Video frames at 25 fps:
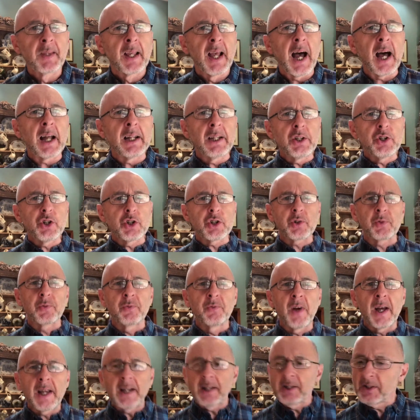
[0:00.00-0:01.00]
And he just
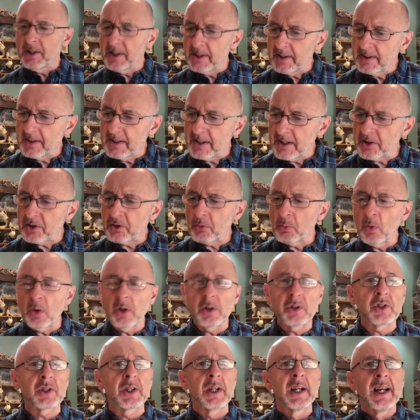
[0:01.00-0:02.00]
vented these
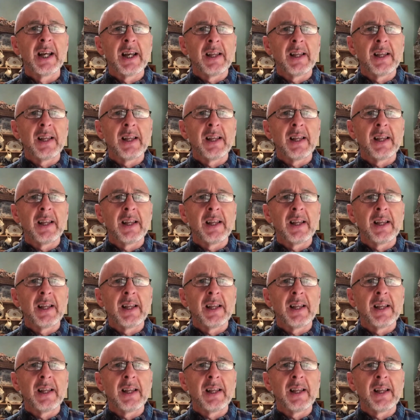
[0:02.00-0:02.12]
words,